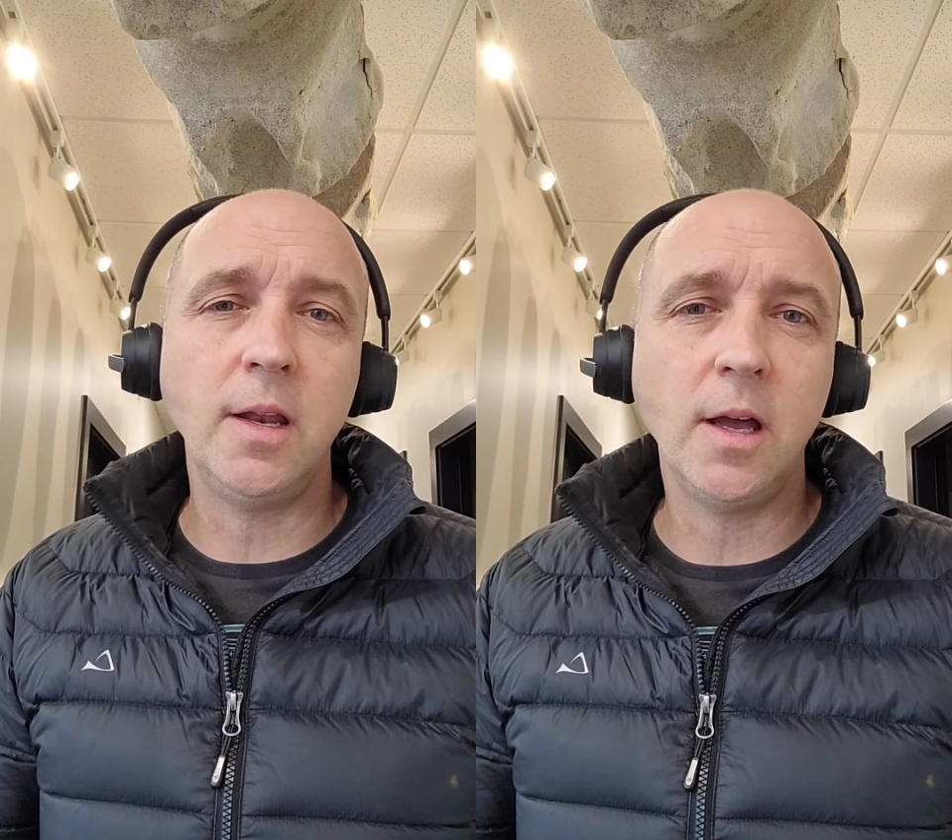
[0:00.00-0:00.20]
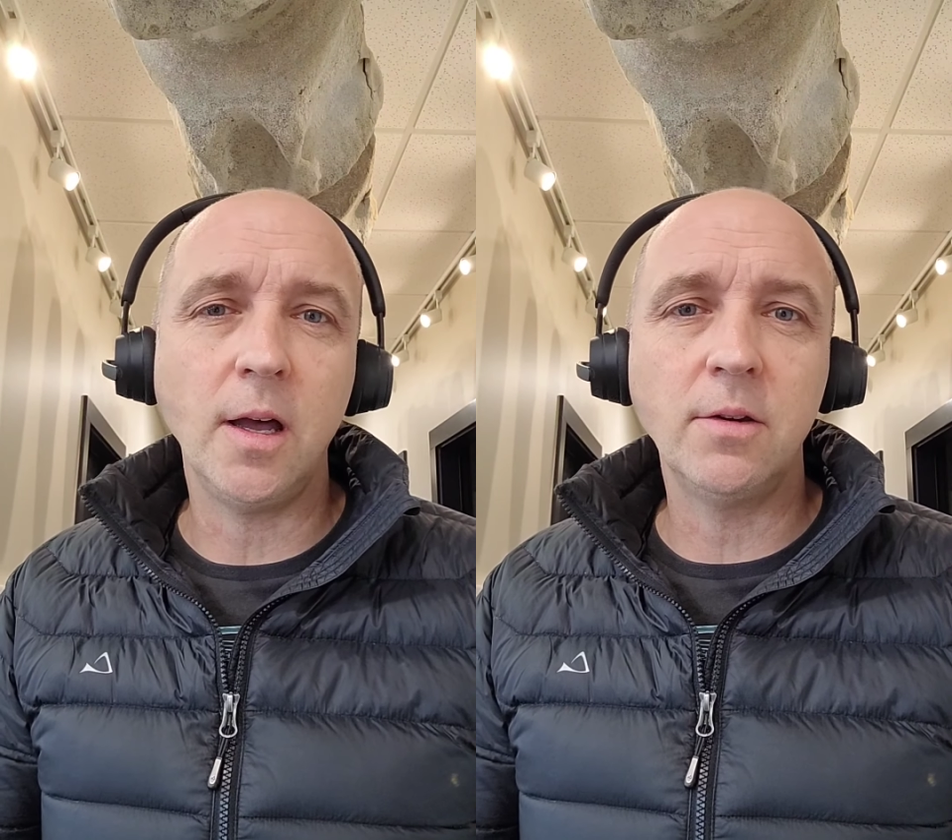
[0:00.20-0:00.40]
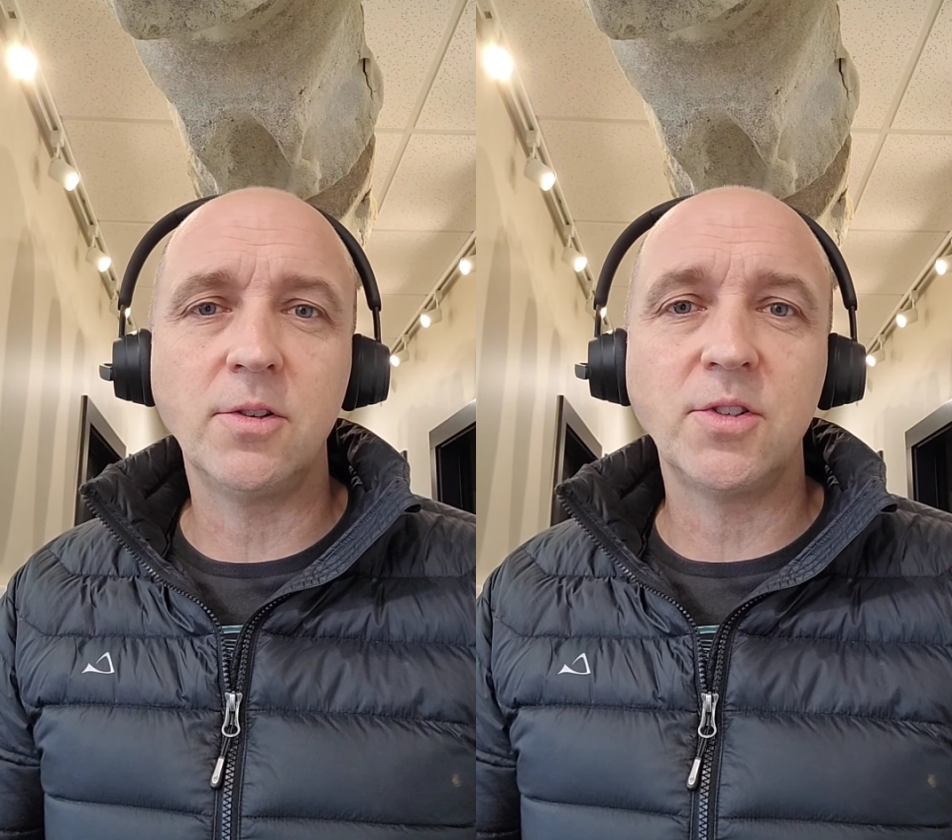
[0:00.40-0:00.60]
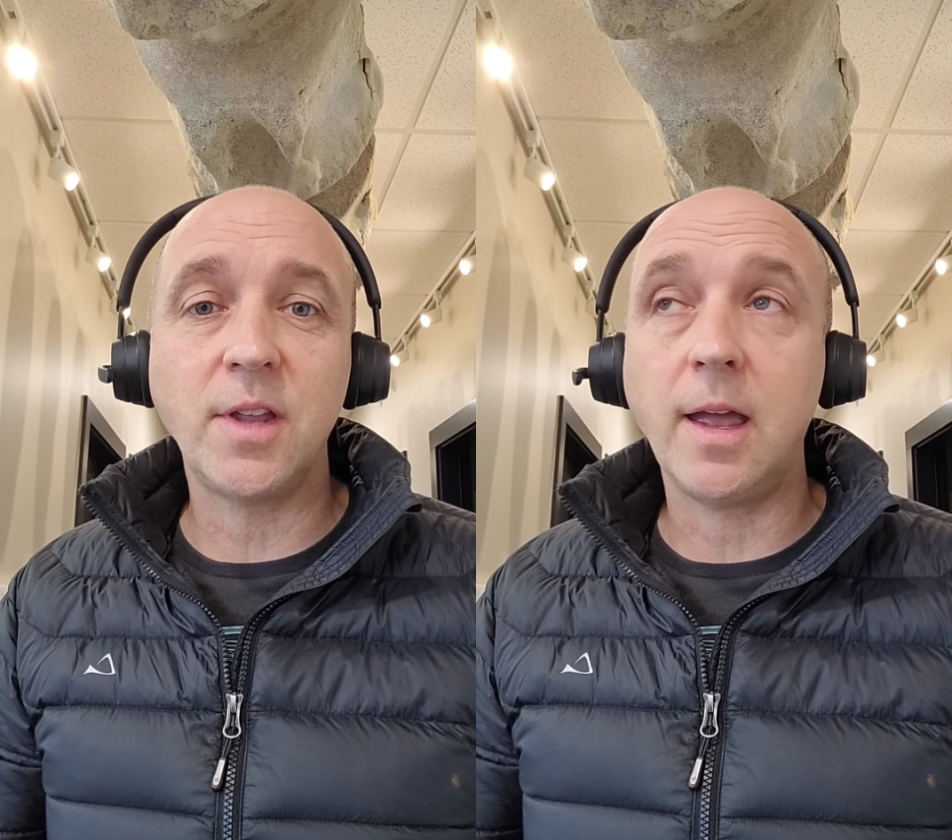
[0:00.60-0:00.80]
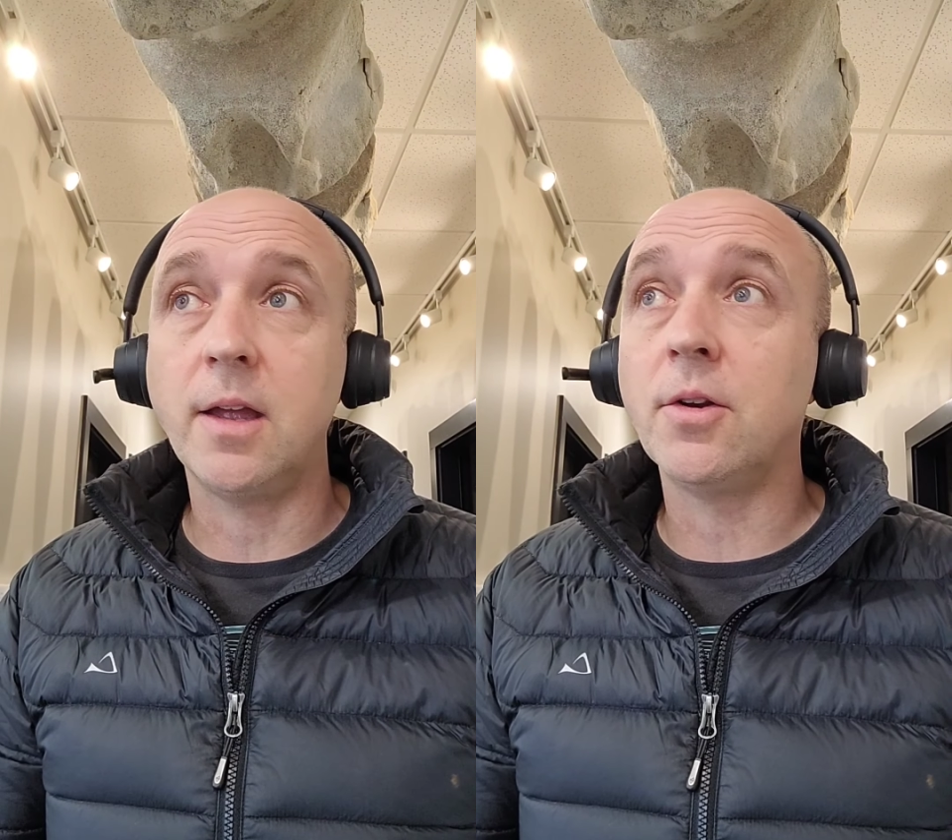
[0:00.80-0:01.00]
to
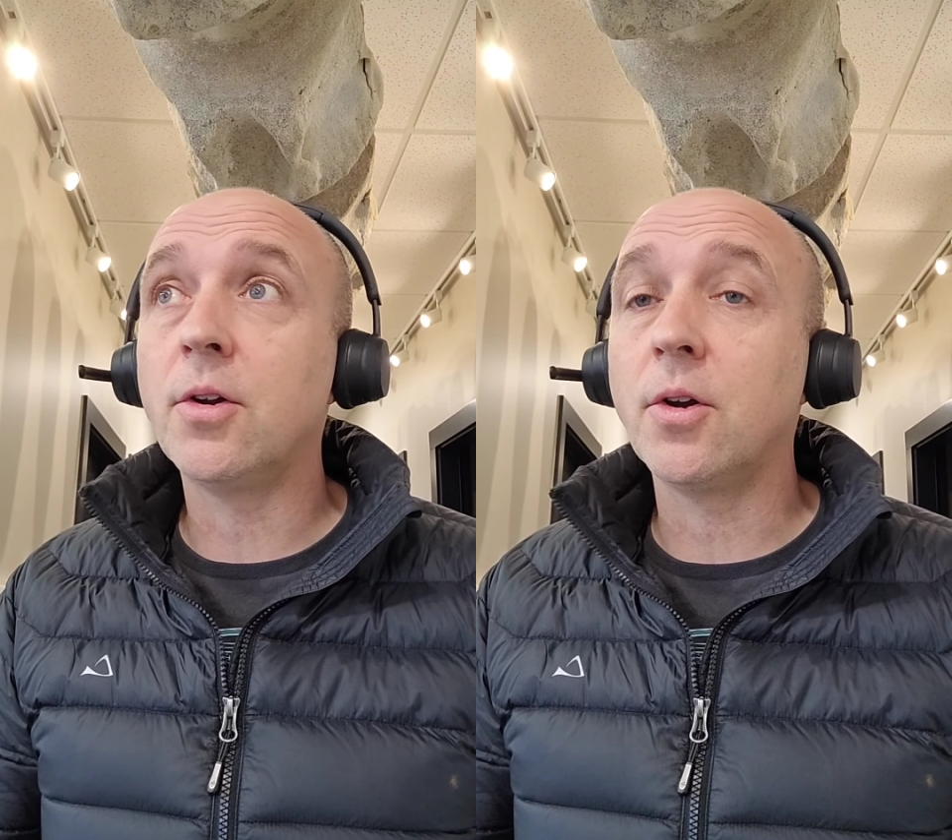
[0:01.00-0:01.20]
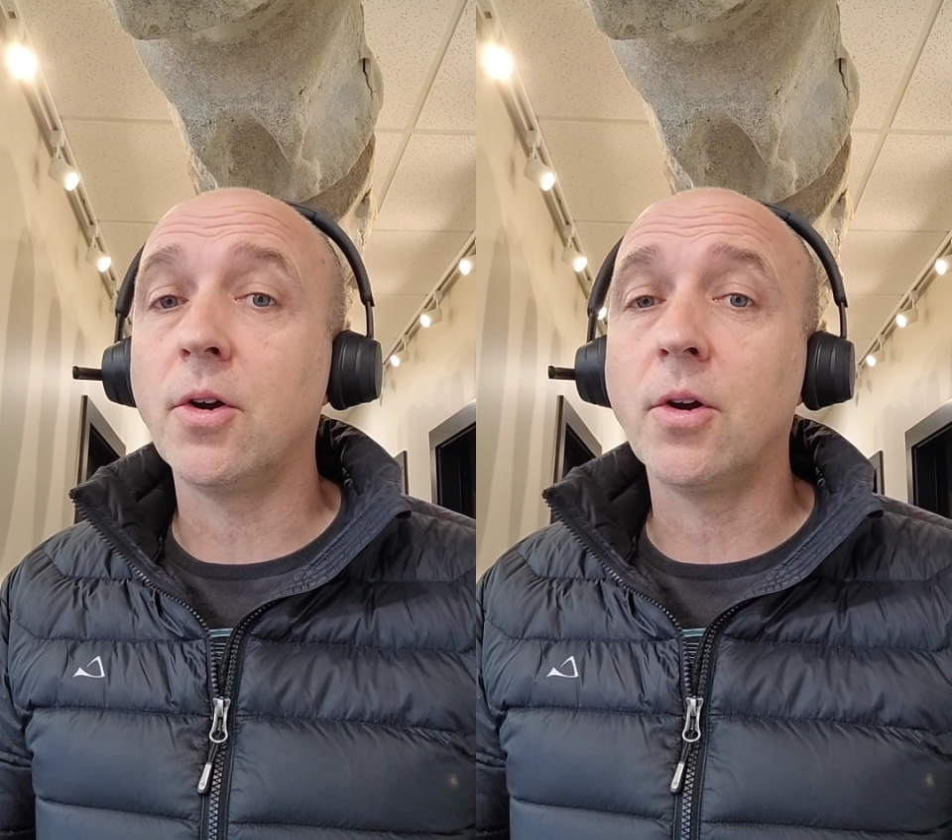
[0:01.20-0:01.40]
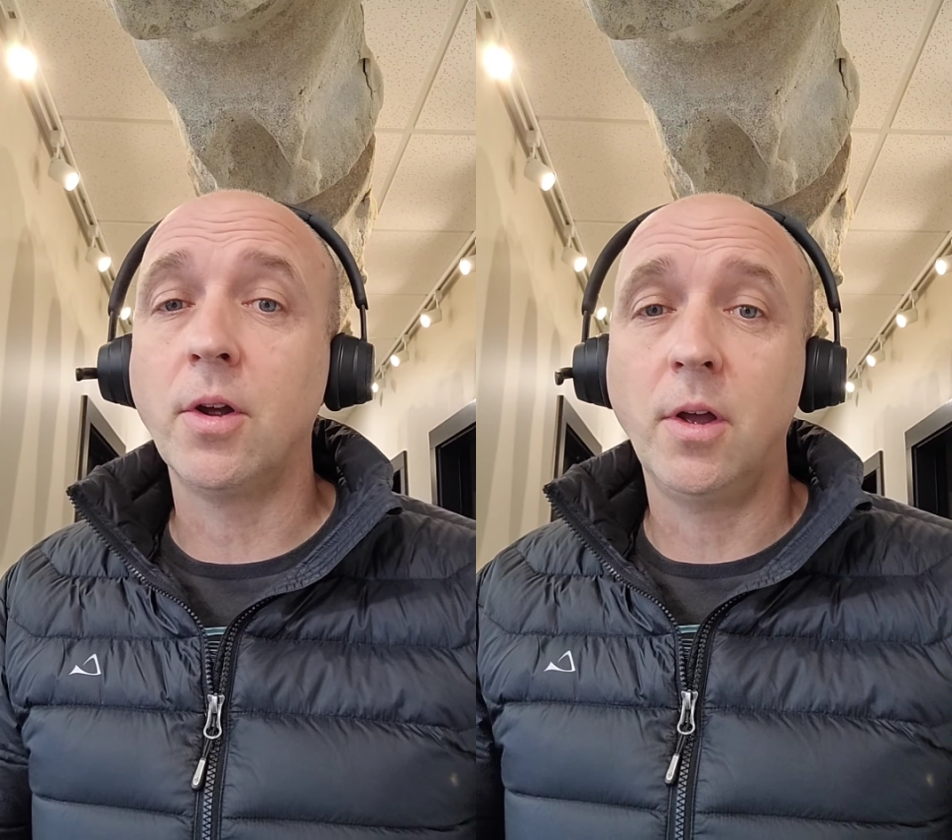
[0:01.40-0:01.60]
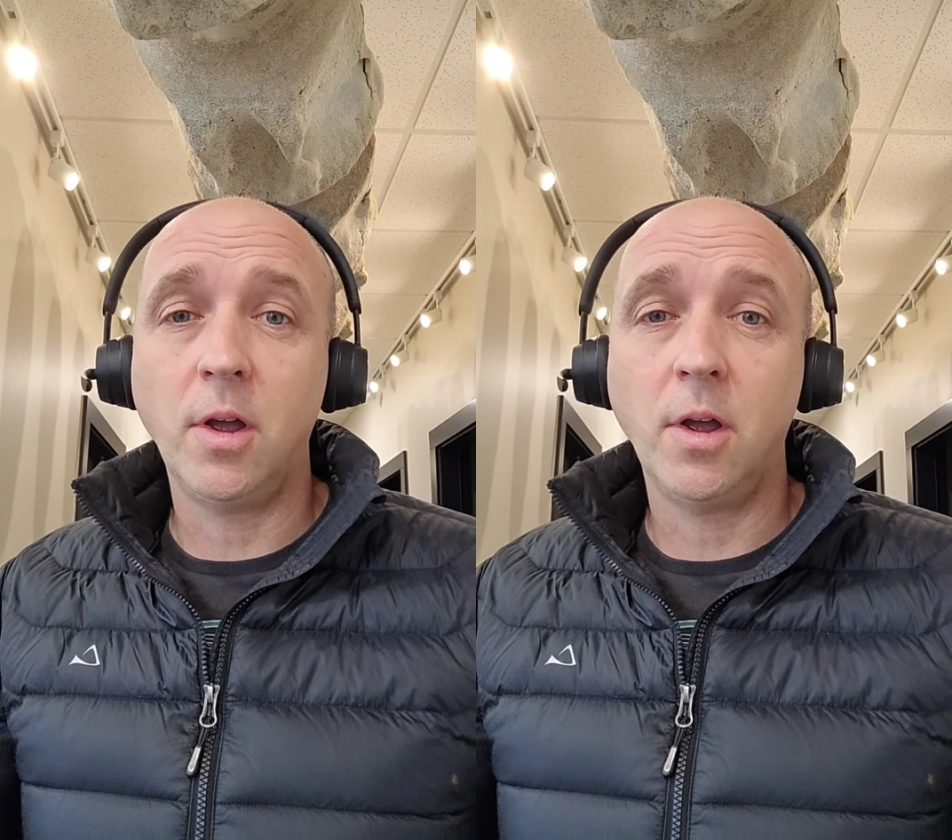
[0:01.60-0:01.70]
understand her